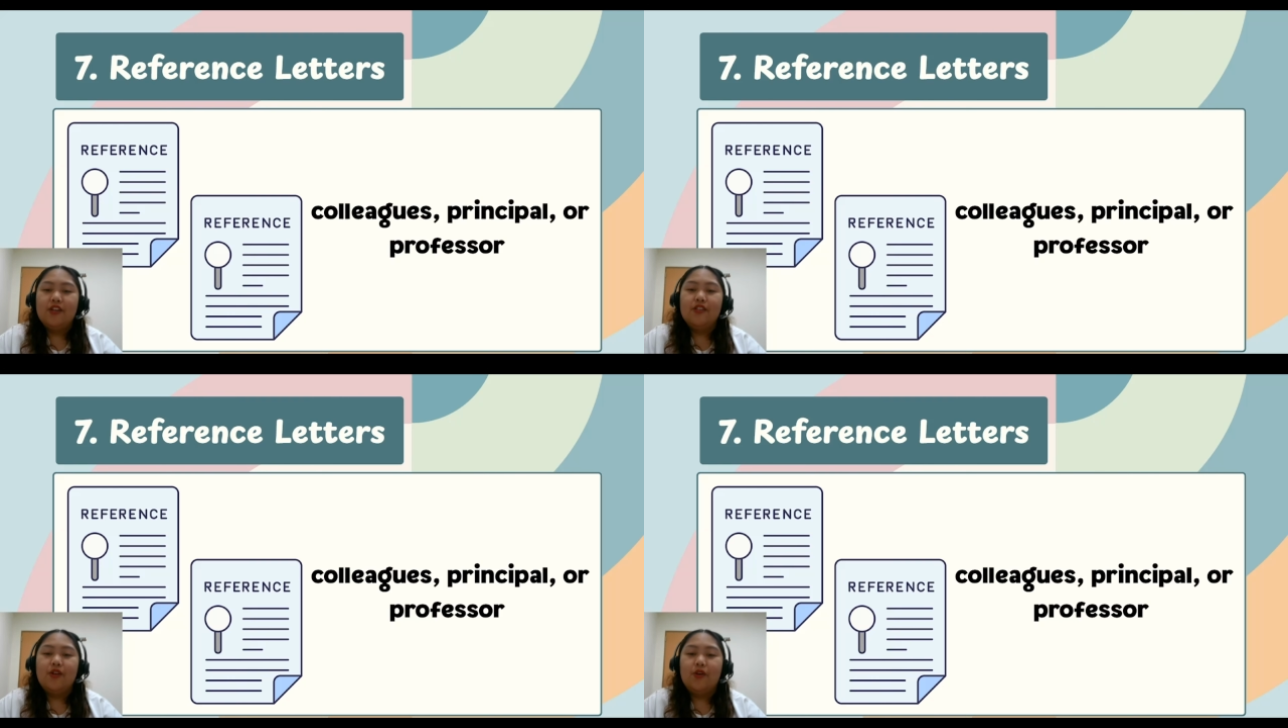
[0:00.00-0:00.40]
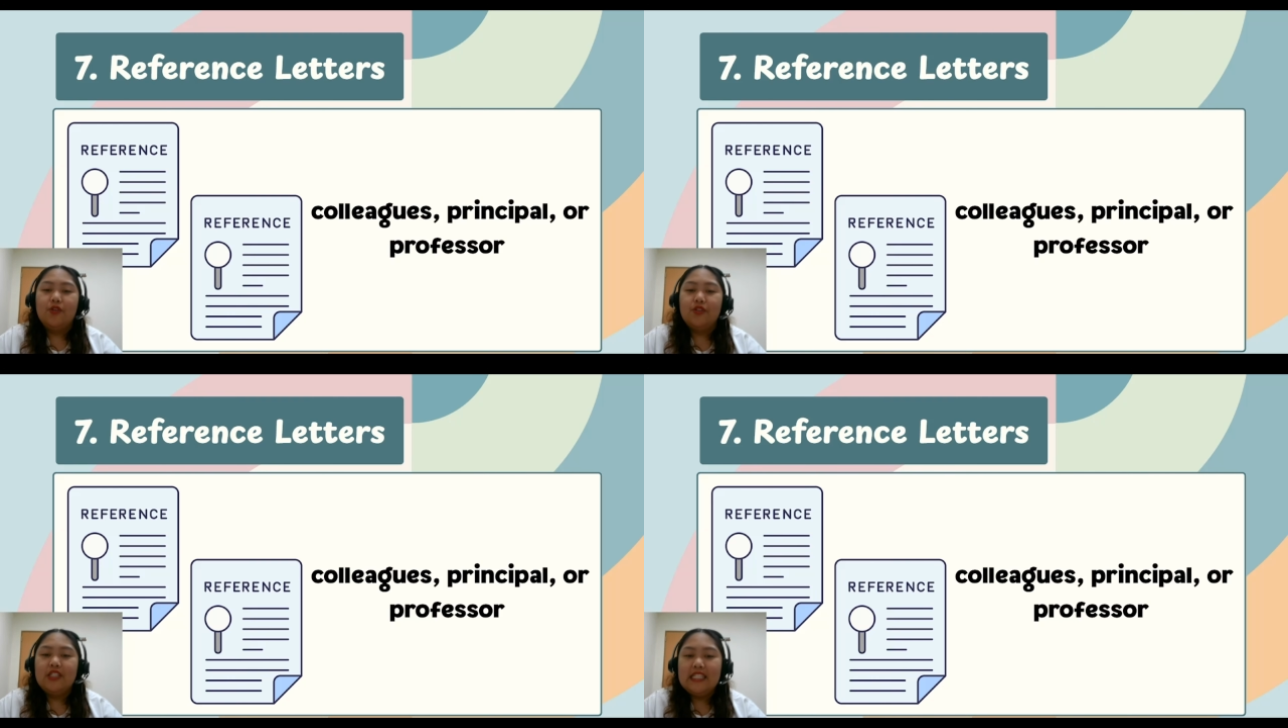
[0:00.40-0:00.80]
So
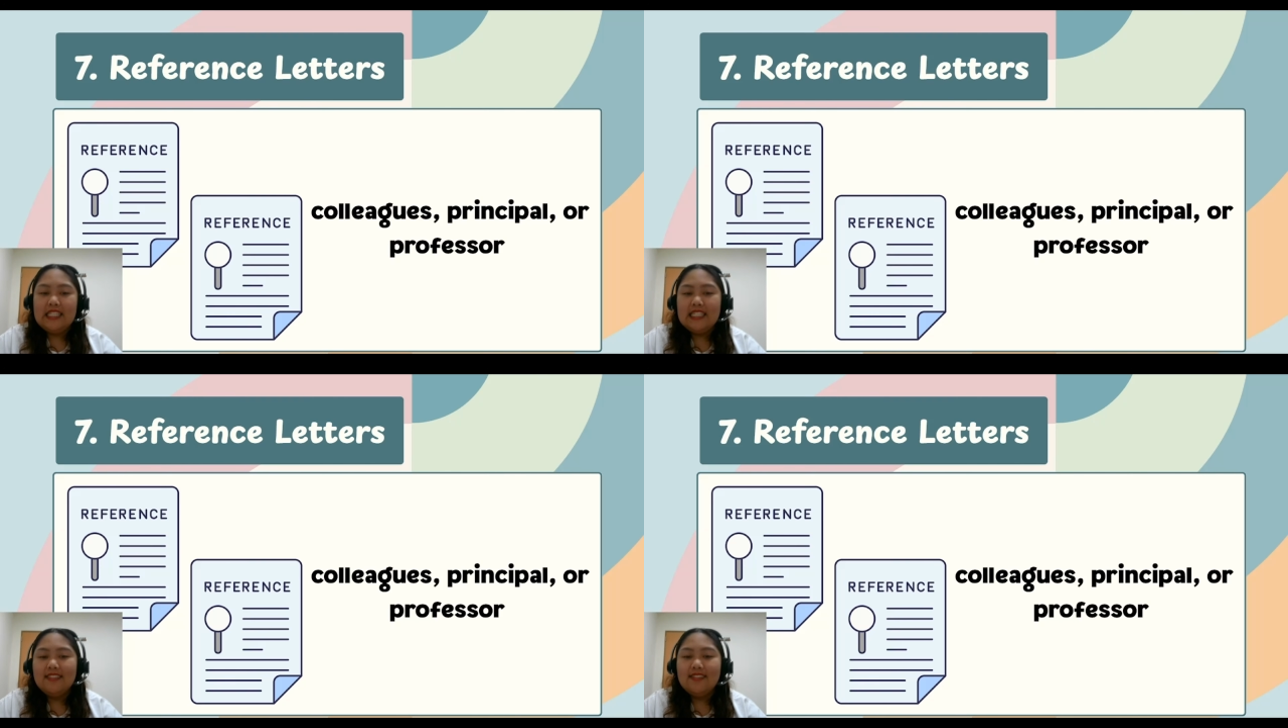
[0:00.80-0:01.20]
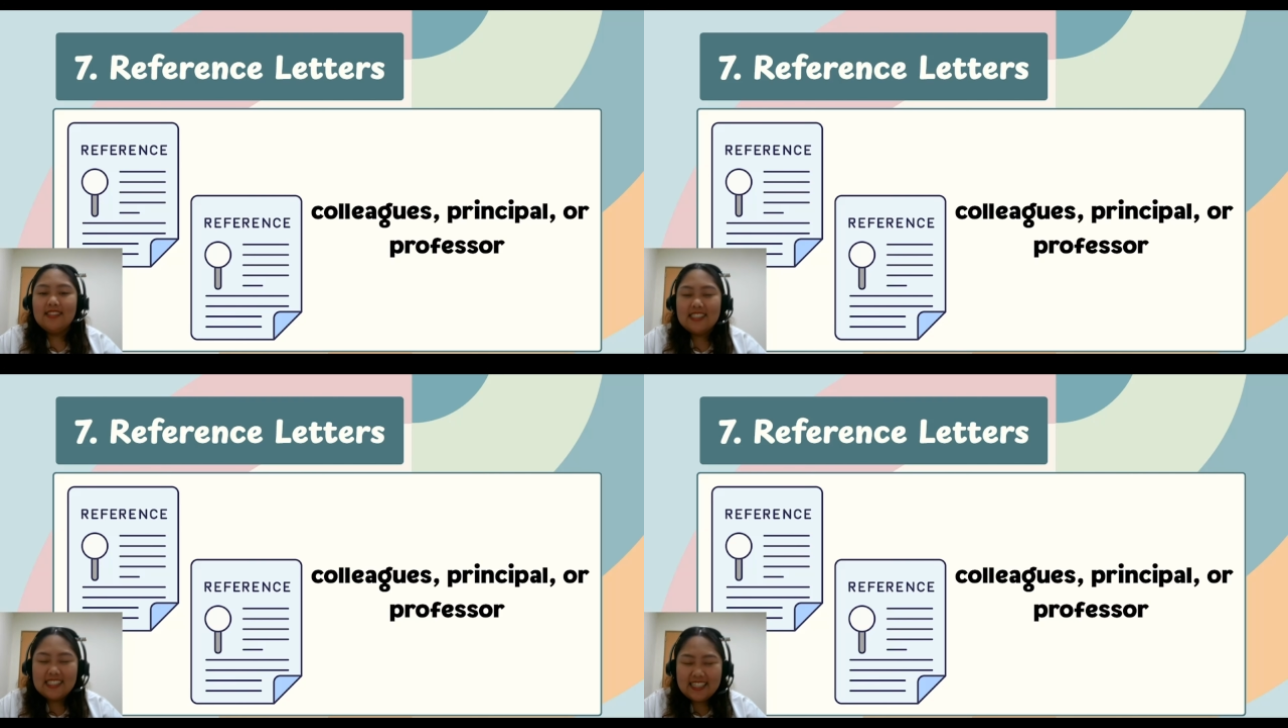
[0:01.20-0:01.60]
you need to
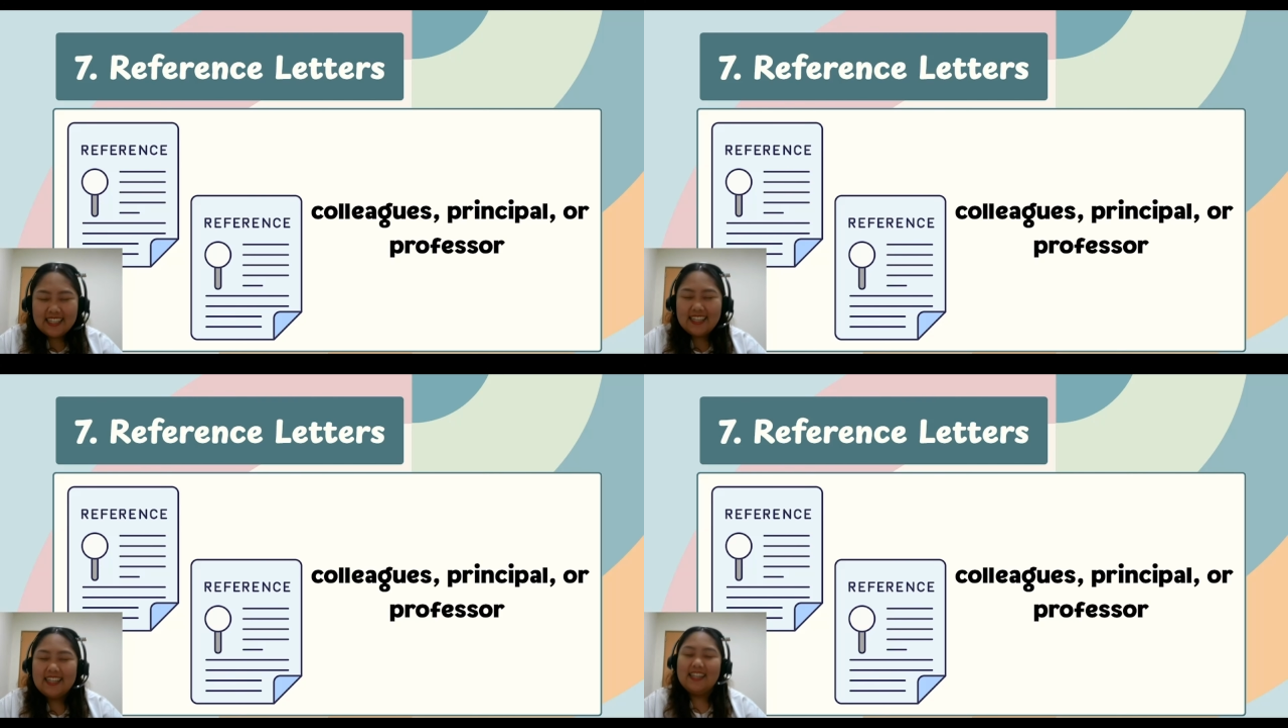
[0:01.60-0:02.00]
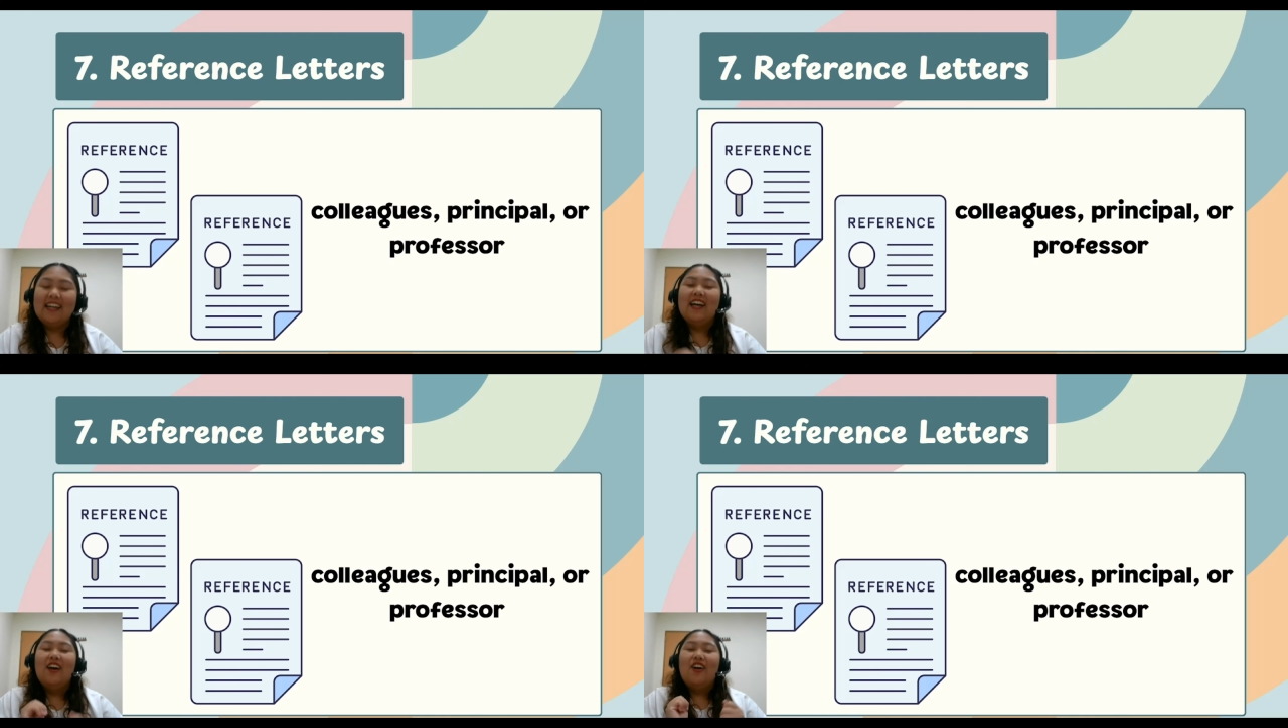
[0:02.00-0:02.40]
think
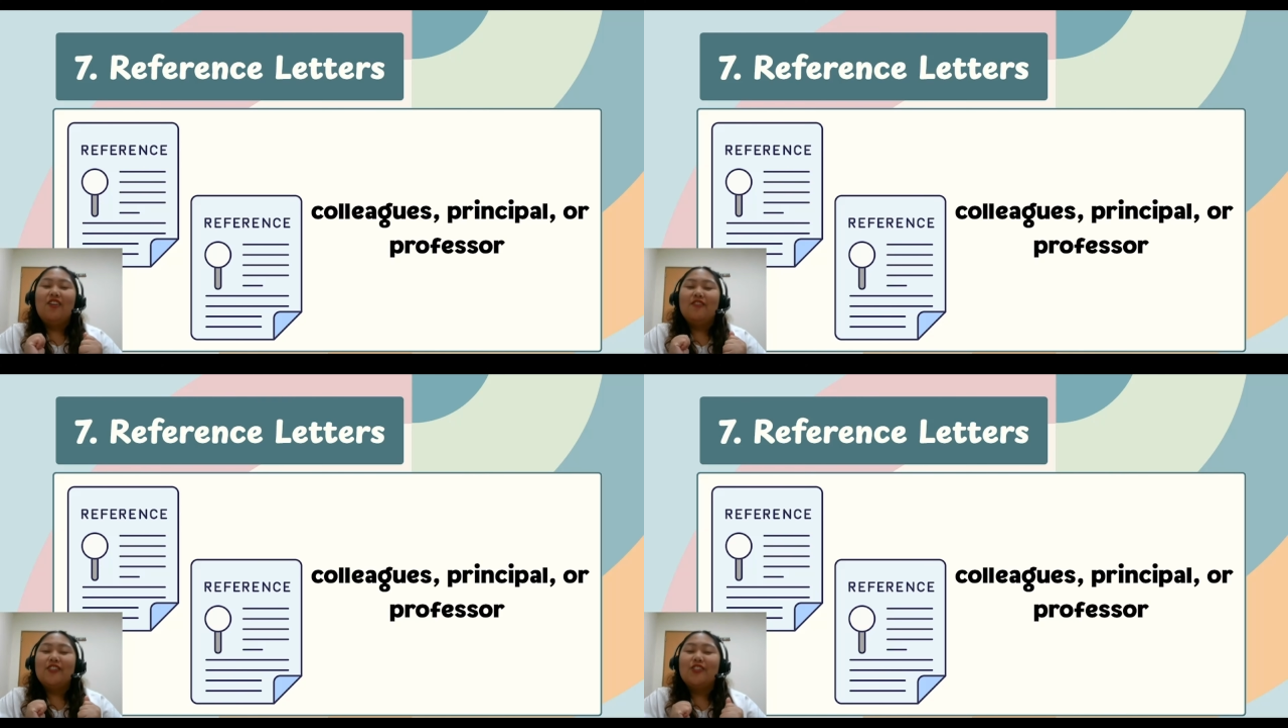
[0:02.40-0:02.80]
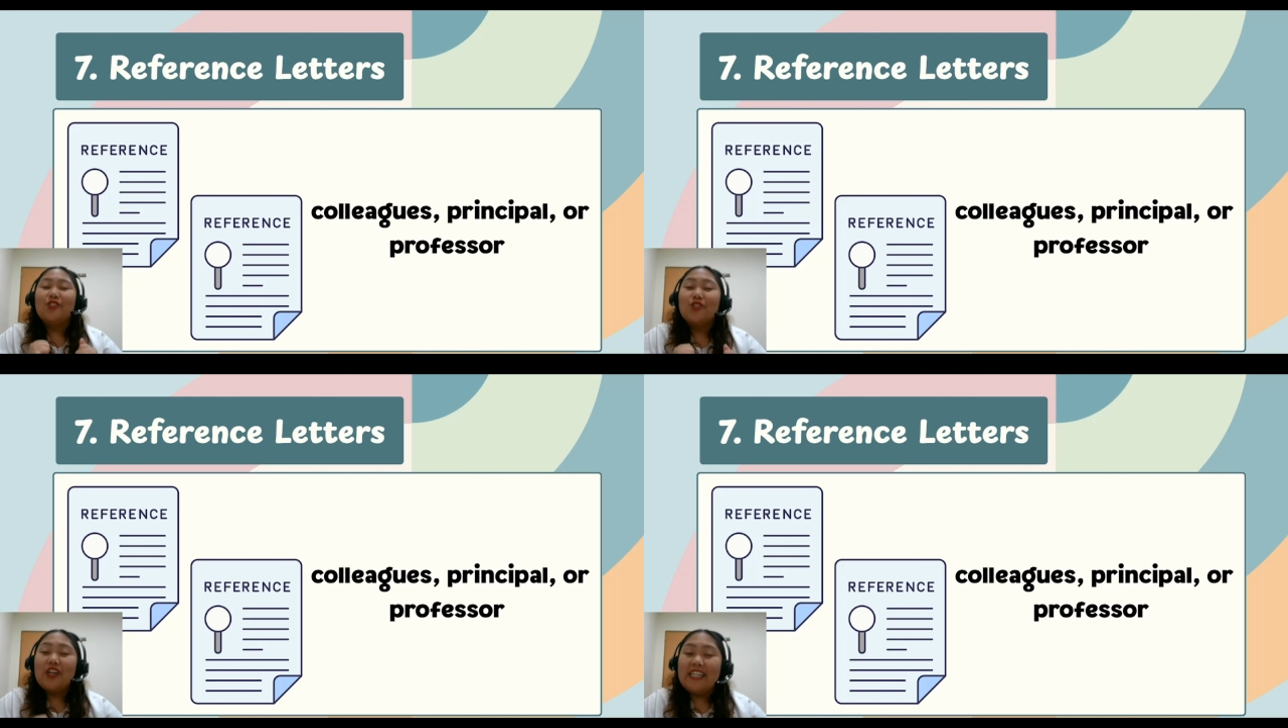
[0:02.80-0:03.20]
of your
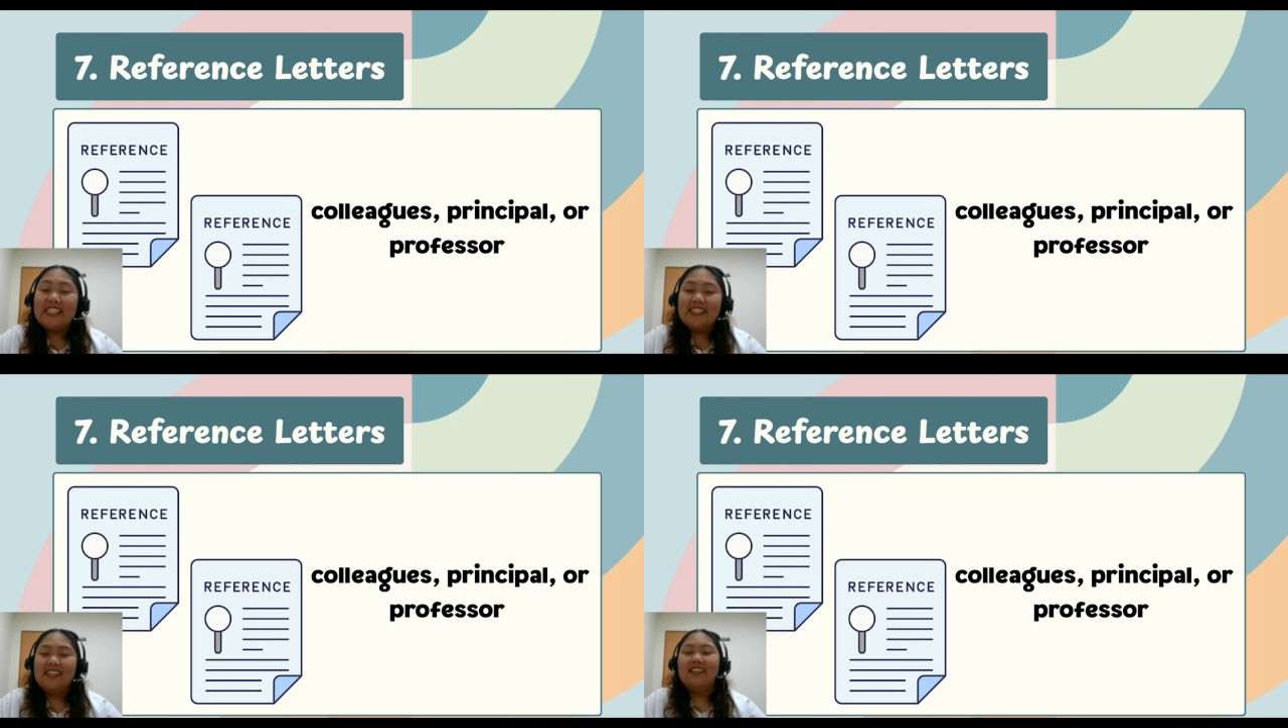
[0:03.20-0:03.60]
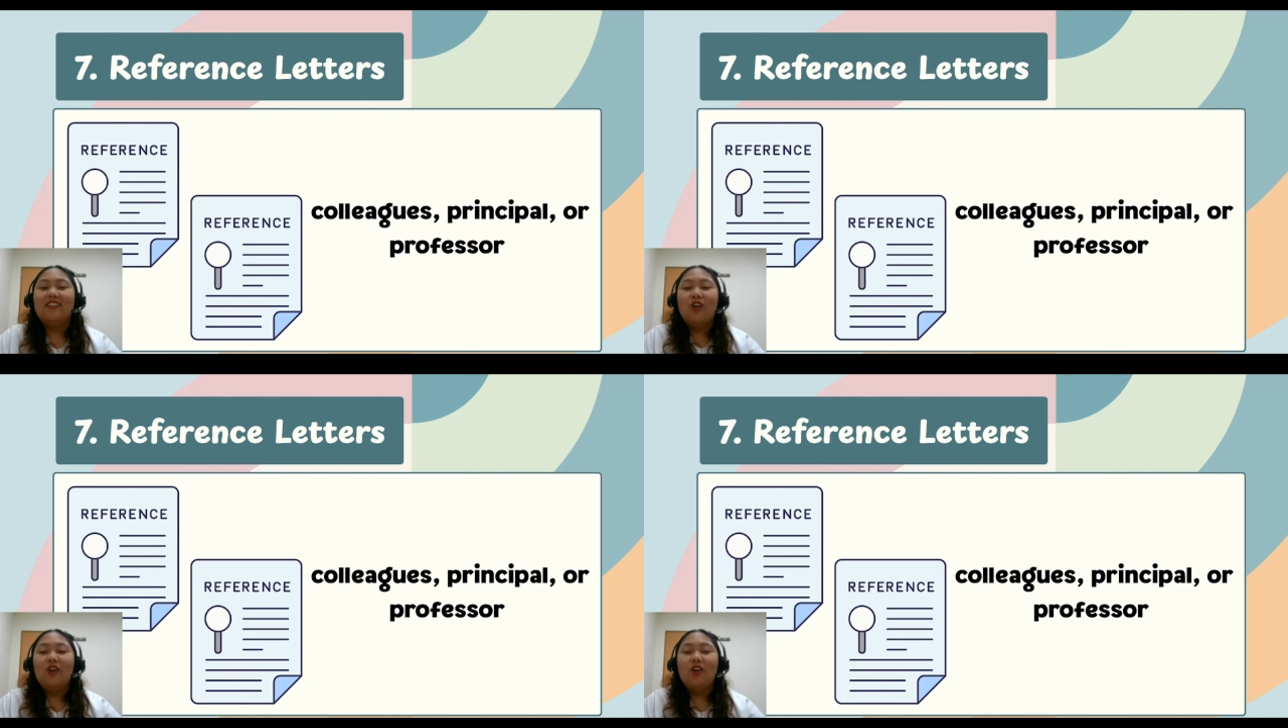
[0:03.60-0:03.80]
trusted